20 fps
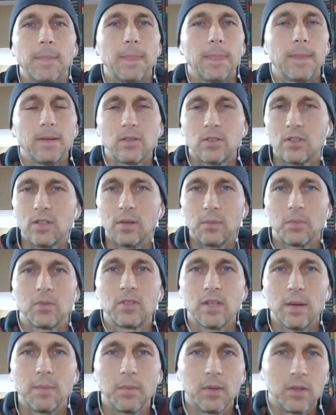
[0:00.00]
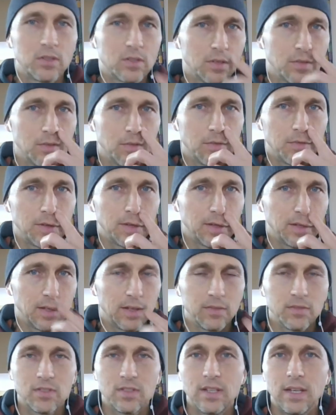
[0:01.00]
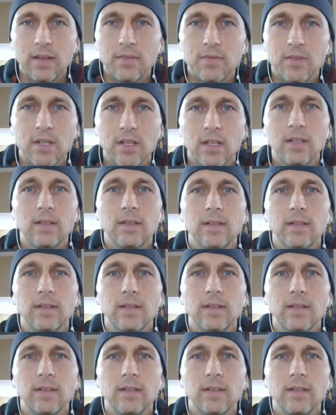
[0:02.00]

some semblance of a feeling of safety,